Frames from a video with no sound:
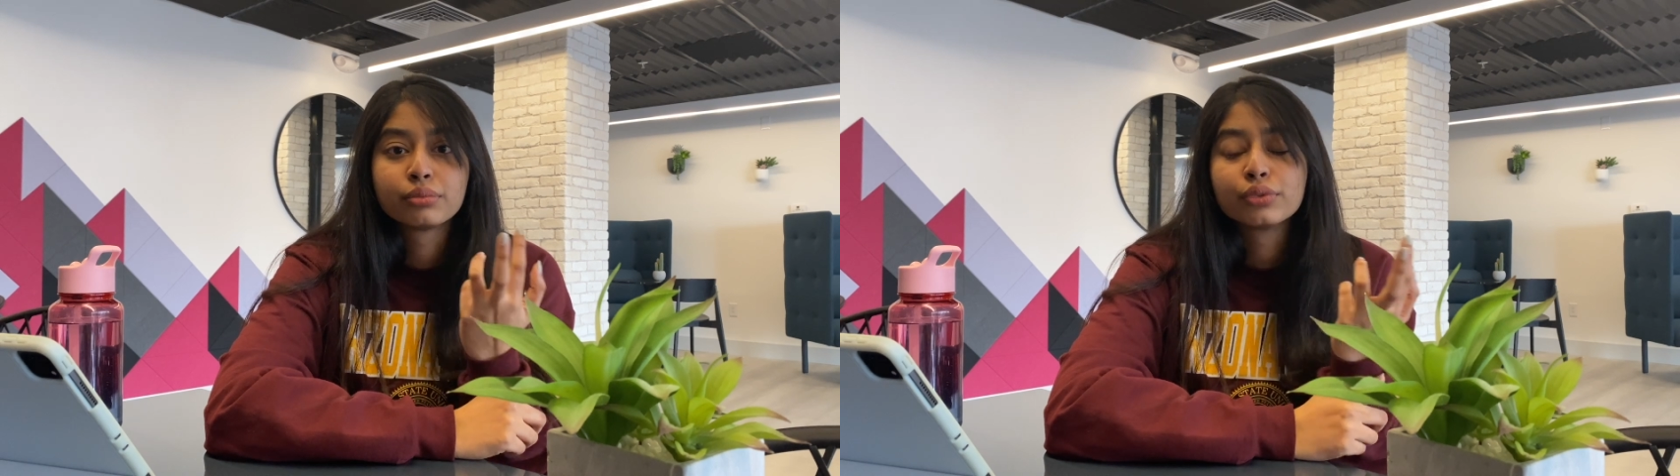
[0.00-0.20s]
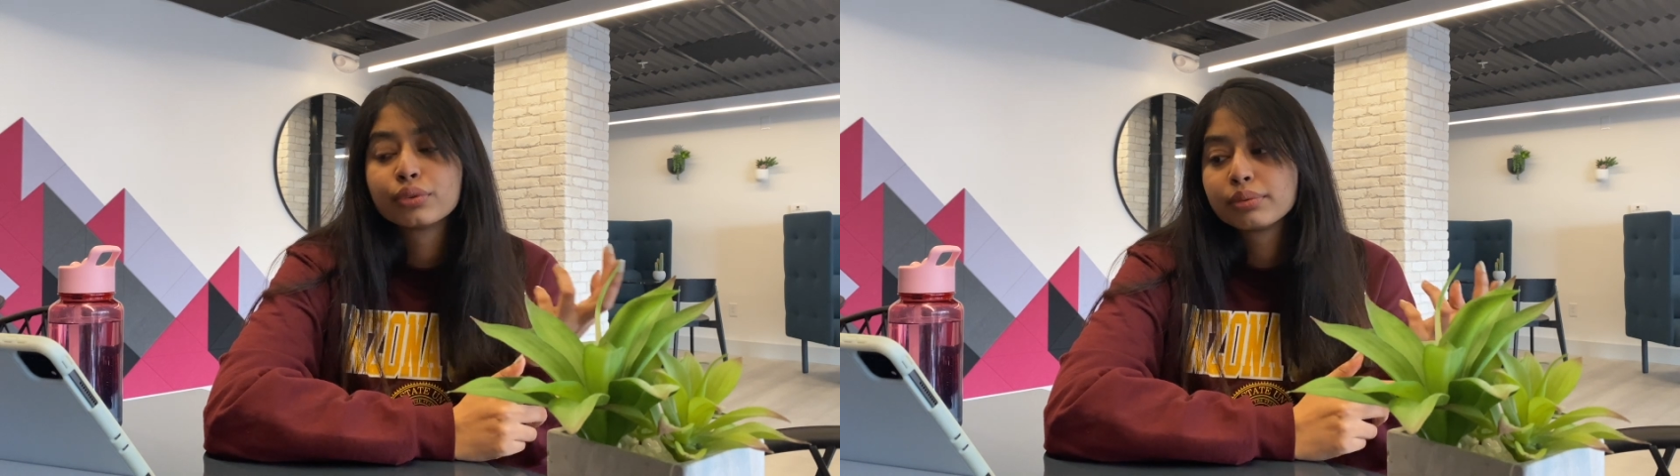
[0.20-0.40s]

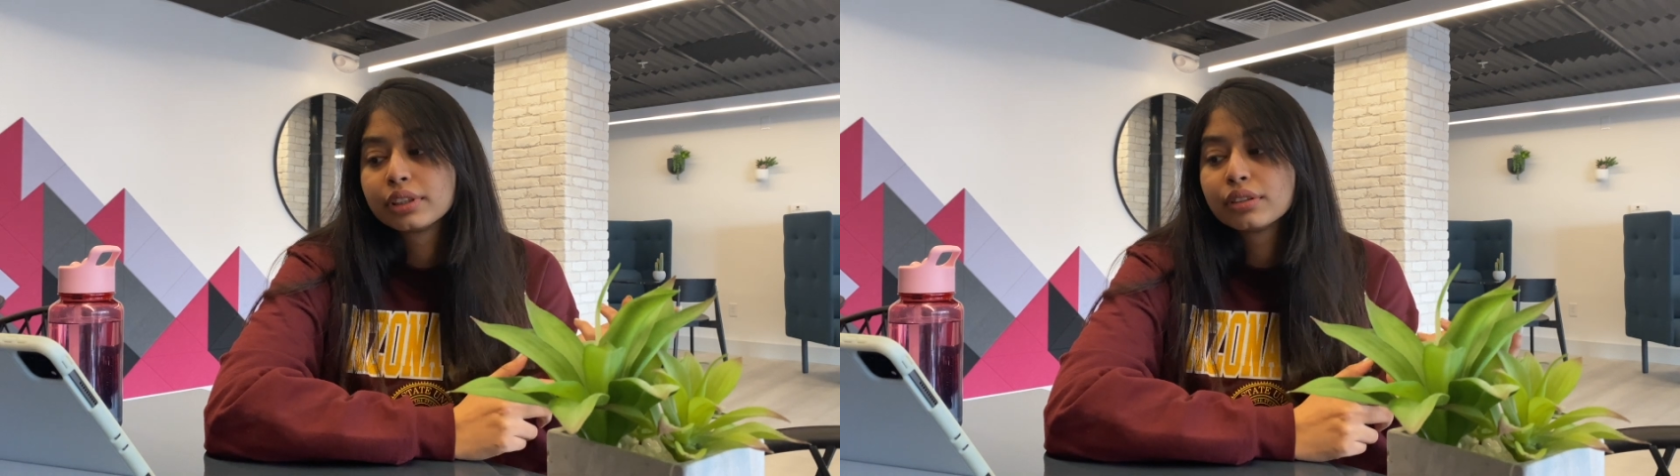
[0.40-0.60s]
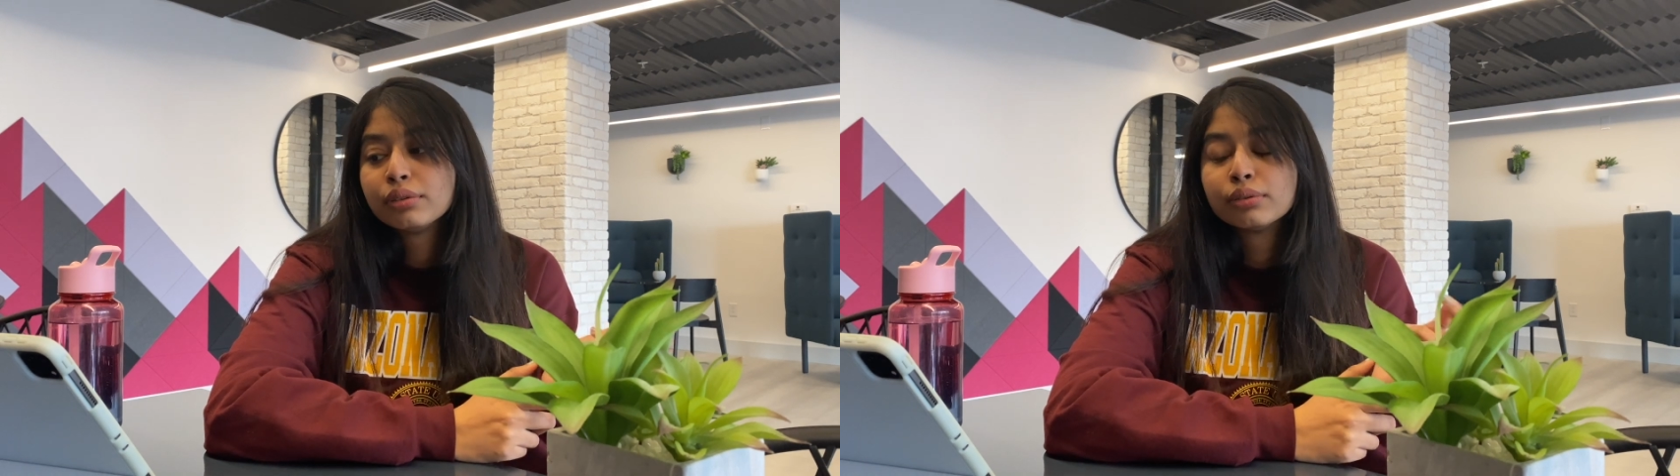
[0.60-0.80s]
more
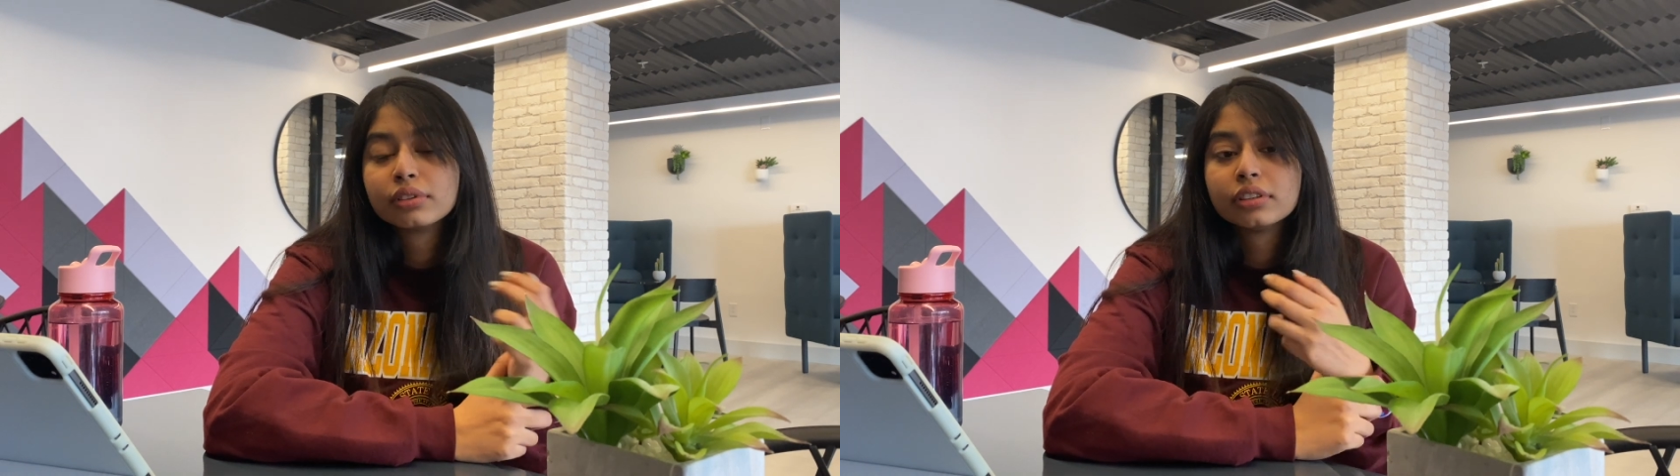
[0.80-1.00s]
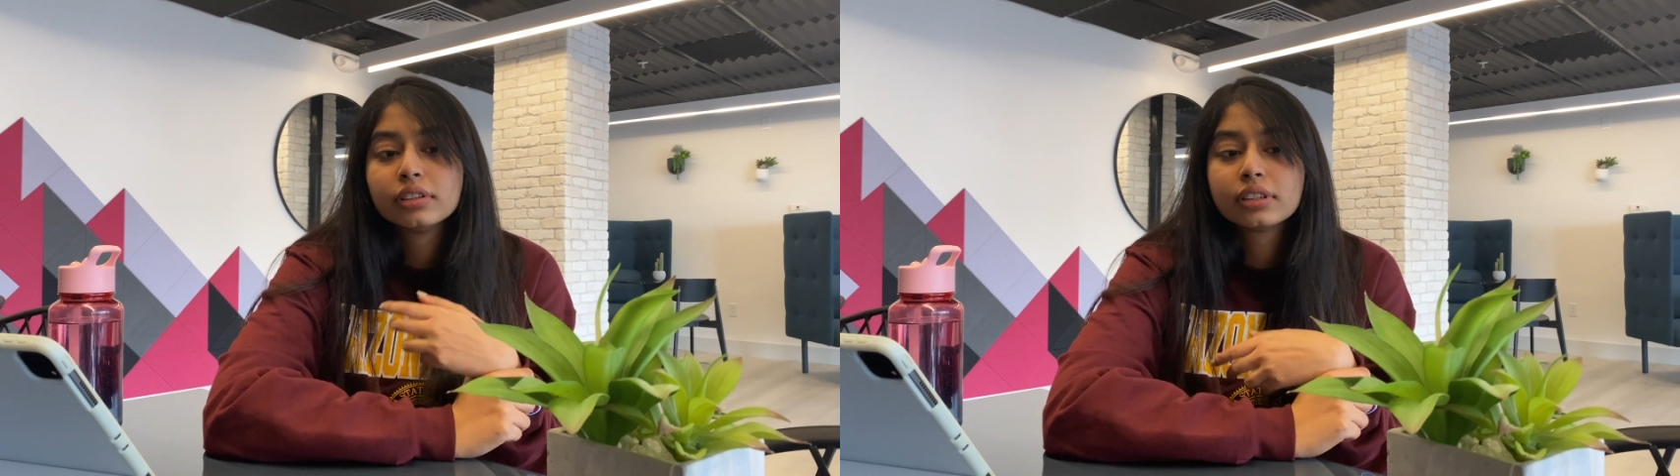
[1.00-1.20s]
with the
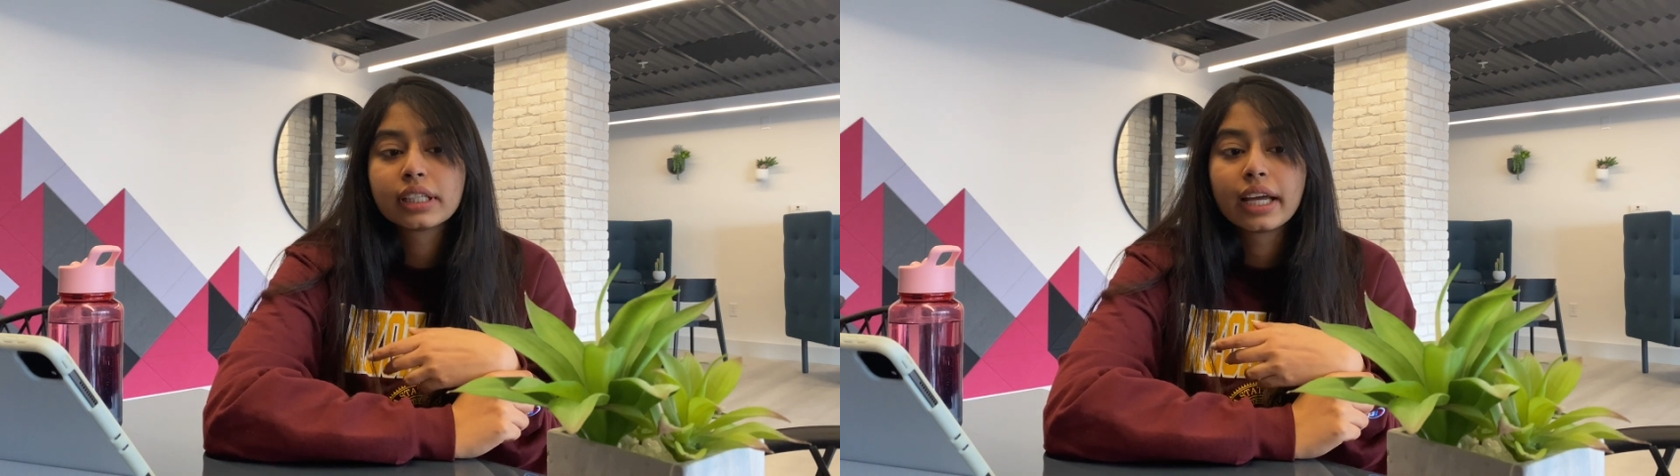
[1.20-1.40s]
locals